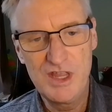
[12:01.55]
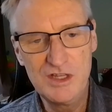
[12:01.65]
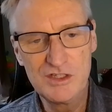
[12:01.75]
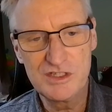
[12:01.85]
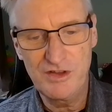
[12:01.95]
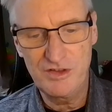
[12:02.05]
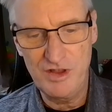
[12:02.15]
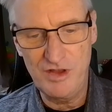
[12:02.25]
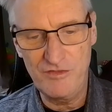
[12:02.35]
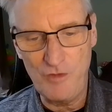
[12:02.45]
is
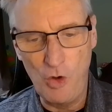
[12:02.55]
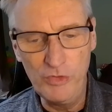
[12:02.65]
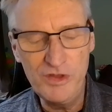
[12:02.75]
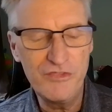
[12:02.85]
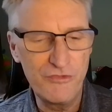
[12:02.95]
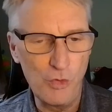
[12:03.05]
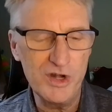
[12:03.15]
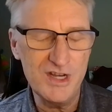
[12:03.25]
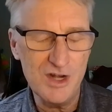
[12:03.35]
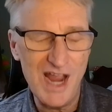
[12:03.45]
only
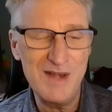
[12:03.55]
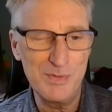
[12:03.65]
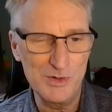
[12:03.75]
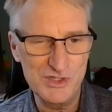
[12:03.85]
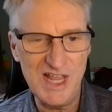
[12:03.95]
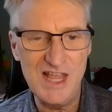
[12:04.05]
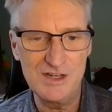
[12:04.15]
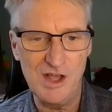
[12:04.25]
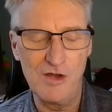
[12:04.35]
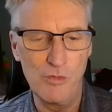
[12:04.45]
forty-nine
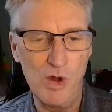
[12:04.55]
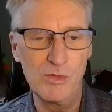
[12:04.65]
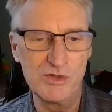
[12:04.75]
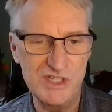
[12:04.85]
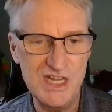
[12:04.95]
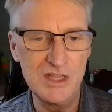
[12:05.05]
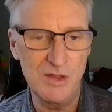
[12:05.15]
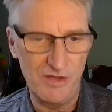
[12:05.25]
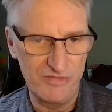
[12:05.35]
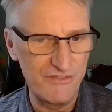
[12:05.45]
percent of what was
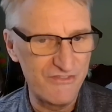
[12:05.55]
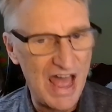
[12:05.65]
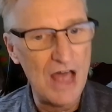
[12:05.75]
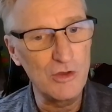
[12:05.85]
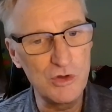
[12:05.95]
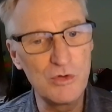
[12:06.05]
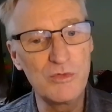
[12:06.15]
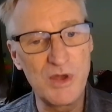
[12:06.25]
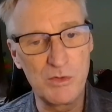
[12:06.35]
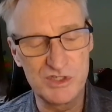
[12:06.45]
in of the
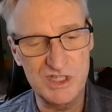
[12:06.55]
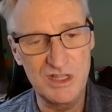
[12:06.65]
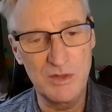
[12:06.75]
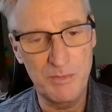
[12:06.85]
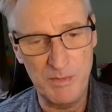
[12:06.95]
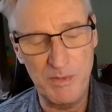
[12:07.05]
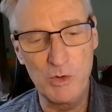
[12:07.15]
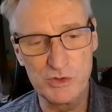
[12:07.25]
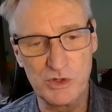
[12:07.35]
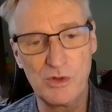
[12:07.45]
value that was in the
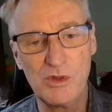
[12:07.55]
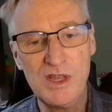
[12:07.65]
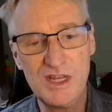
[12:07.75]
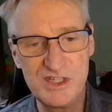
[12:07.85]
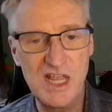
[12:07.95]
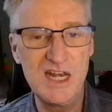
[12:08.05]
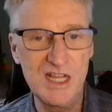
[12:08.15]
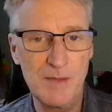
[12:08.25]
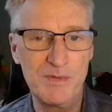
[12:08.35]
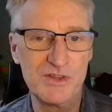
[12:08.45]
proposal is
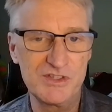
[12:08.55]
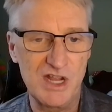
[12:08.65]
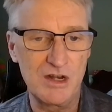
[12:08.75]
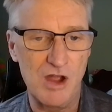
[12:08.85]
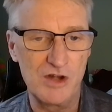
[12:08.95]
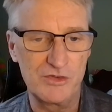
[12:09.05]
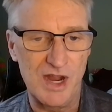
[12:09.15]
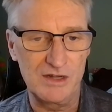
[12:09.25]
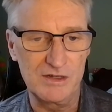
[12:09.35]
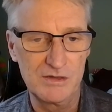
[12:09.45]
ending up in the signed
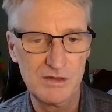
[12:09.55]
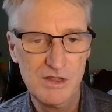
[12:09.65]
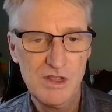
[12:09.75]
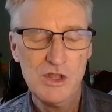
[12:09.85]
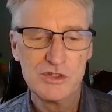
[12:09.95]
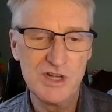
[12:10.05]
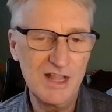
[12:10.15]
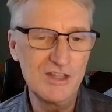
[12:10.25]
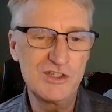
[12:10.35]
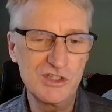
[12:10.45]
contract. So
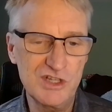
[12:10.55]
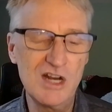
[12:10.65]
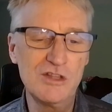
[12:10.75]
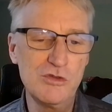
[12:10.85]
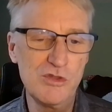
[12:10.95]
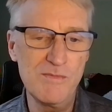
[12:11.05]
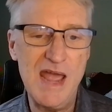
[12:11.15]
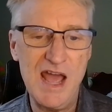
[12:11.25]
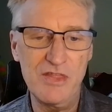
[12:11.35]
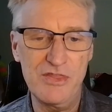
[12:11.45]
now let's just kind of do the
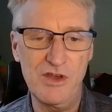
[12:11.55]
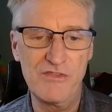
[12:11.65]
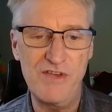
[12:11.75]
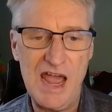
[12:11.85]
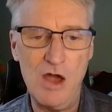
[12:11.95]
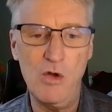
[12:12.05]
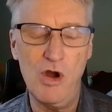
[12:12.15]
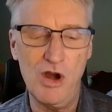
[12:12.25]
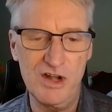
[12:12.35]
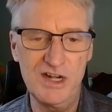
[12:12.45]
math of how
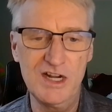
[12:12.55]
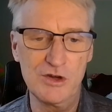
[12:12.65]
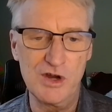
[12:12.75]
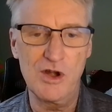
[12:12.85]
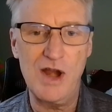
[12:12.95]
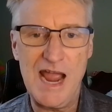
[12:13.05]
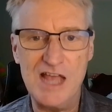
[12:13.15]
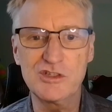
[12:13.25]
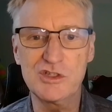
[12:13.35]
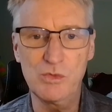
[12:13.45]
hard an integrator
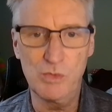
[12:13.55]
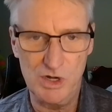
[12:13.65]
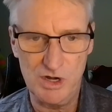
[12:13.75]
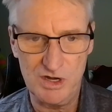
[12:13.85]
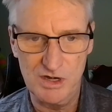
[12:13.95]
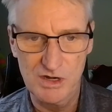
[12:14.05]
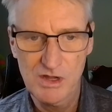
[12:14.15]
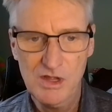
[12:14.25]
has to work